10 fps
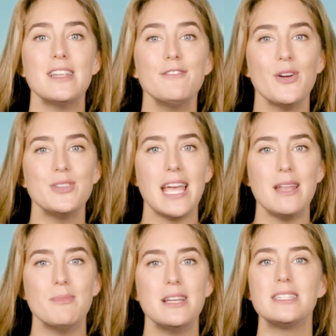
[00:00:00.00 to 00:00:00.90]

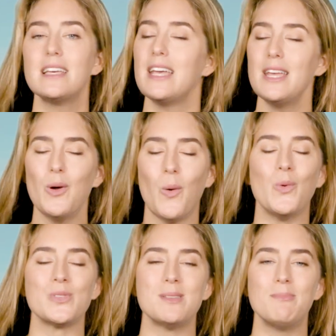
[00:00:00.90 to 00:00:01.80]
infotainment in
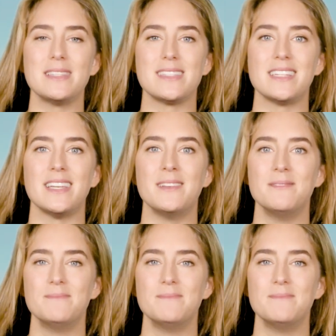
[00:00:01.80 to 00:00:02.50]
all simplicity.